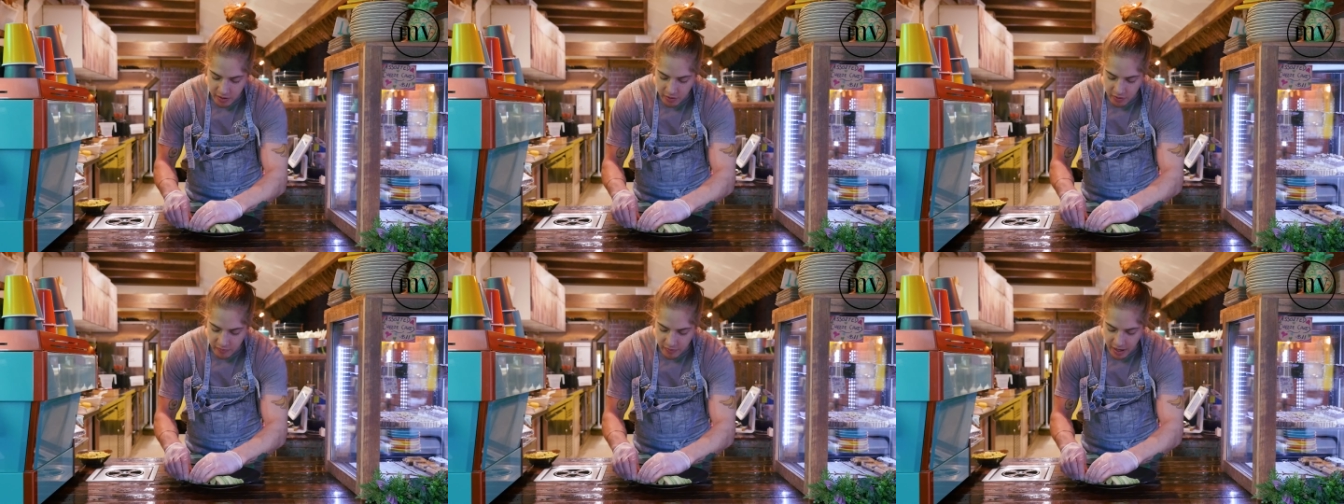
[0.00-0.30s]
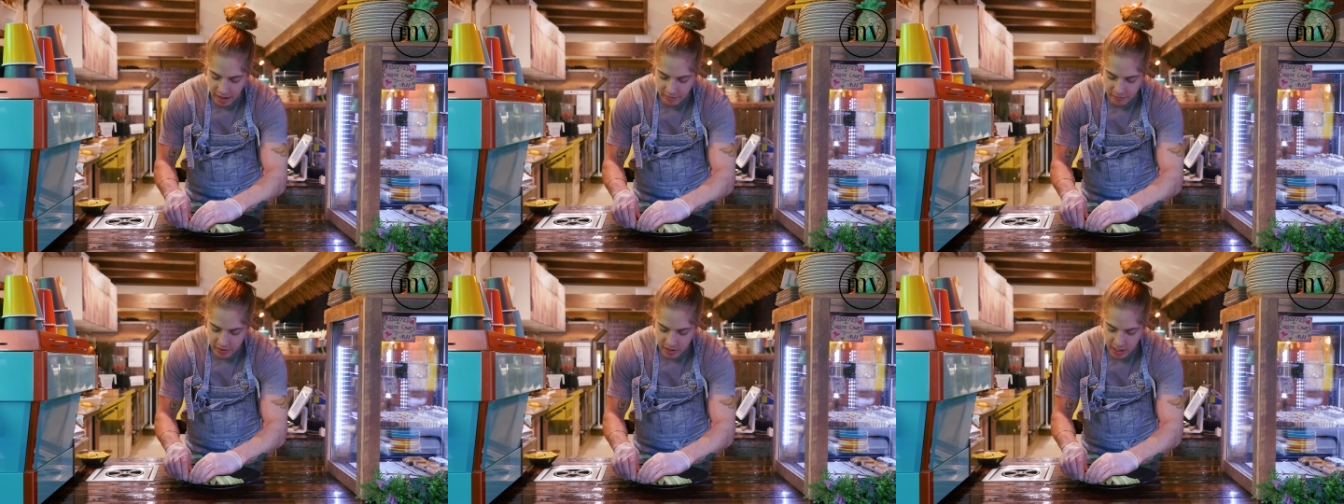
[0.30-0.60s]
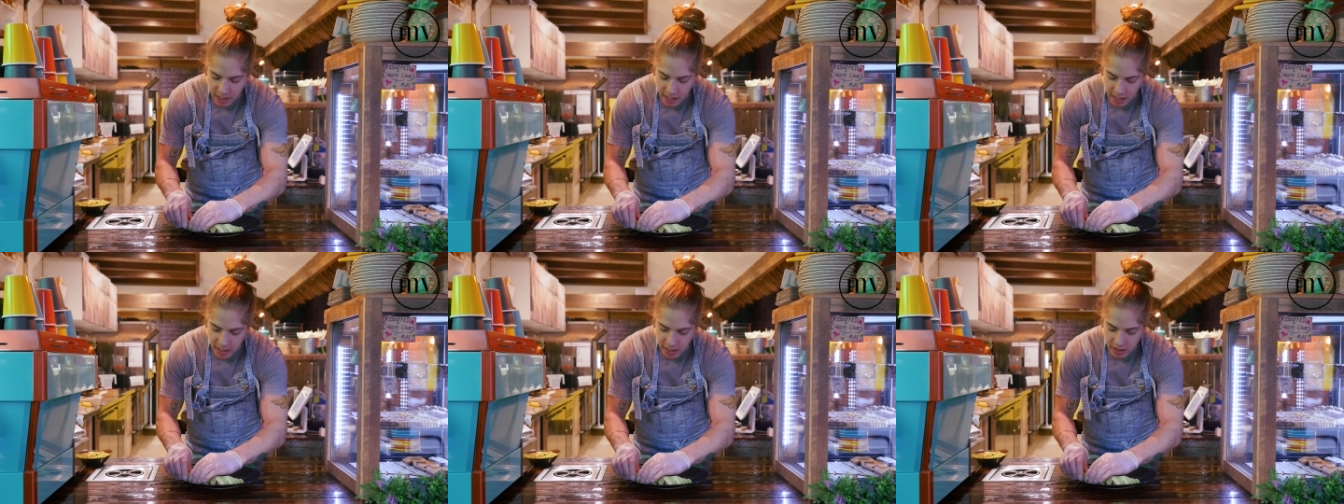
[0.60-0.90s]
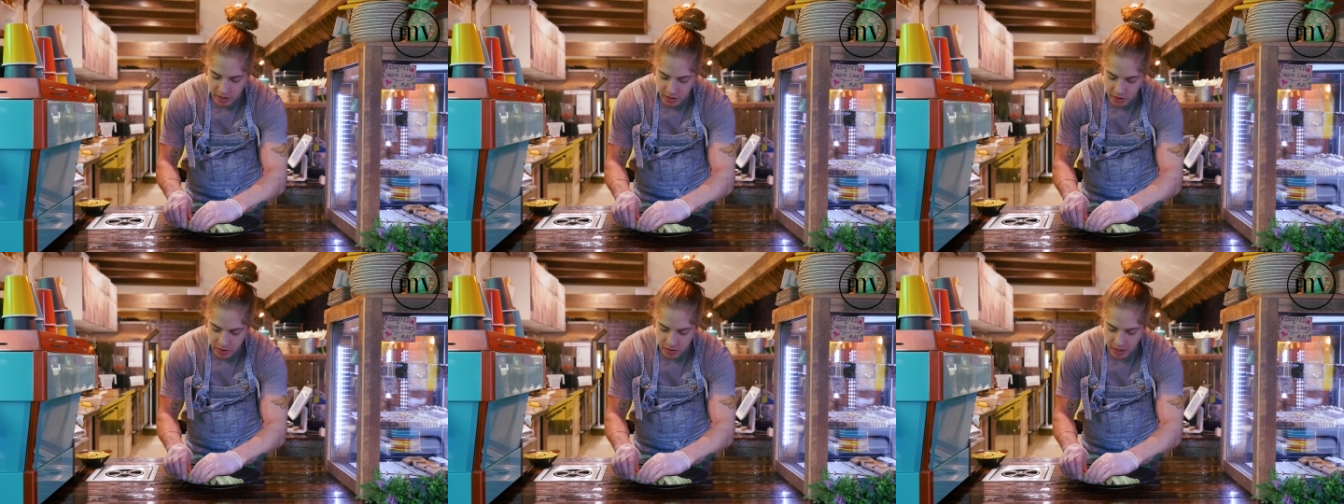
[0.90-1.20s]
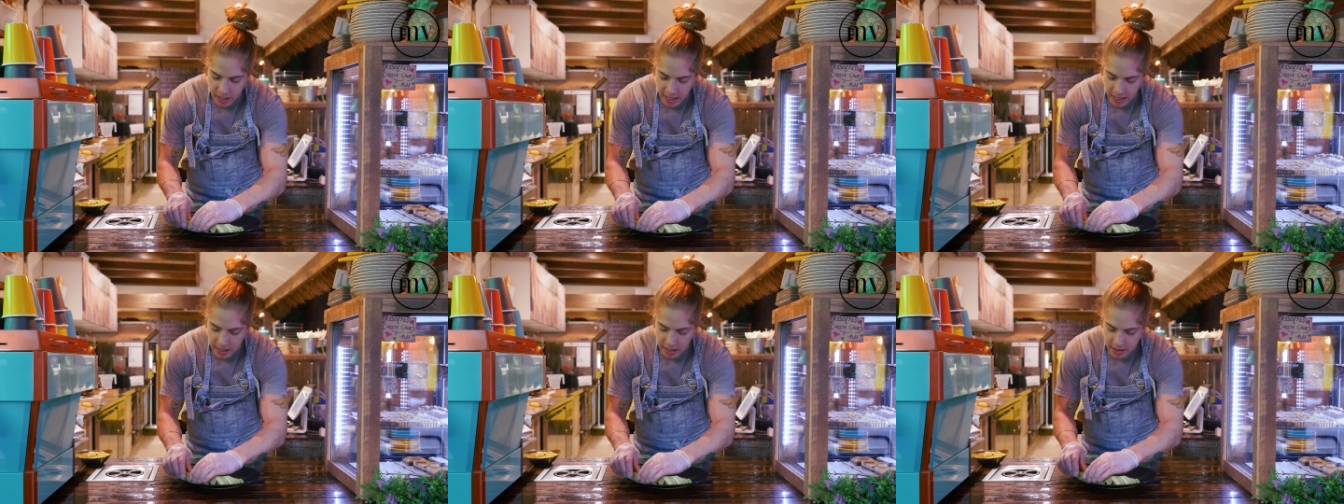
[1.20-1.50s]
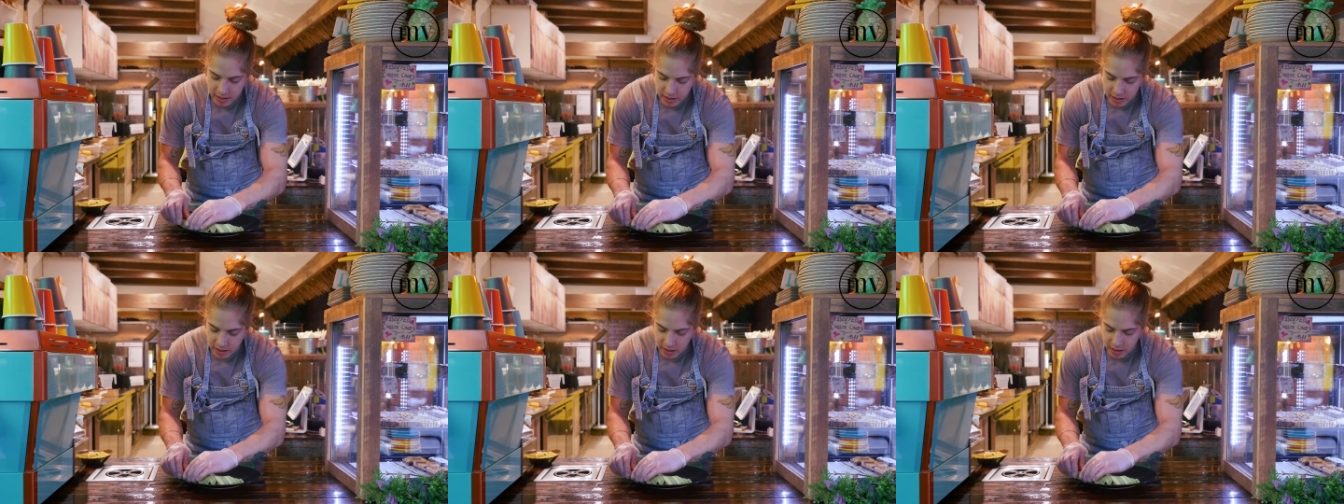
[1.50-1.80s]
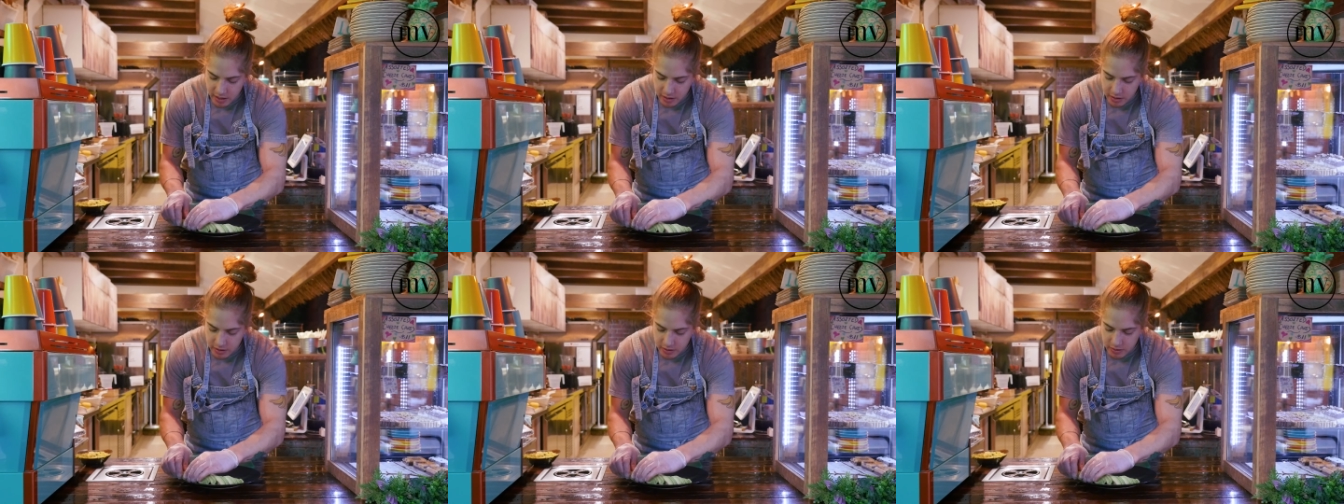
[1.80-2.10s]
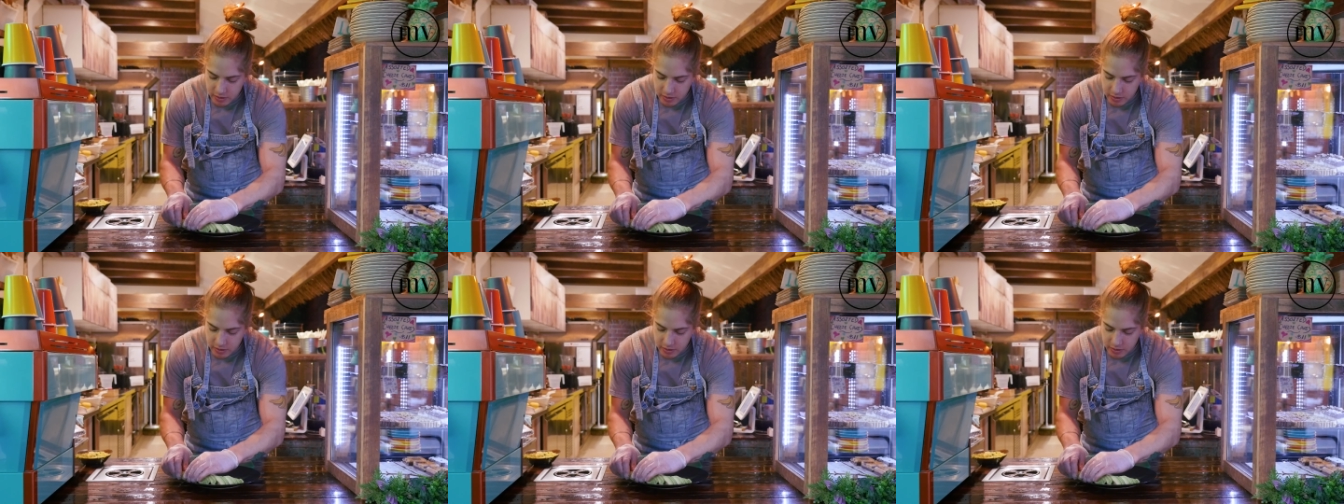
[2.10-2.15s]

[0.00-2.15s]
of avocado out here.